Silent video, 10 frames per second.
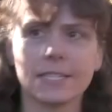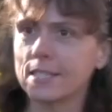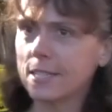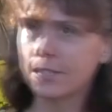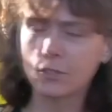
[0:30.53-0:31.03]
they
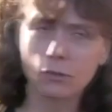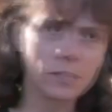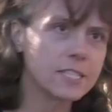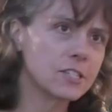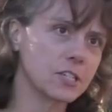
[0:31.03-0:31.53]
see the
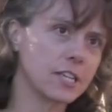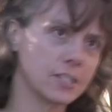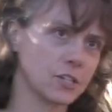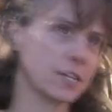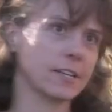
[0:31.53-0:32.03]
trees
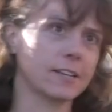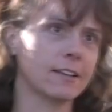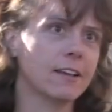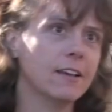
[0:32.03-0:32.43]
changing and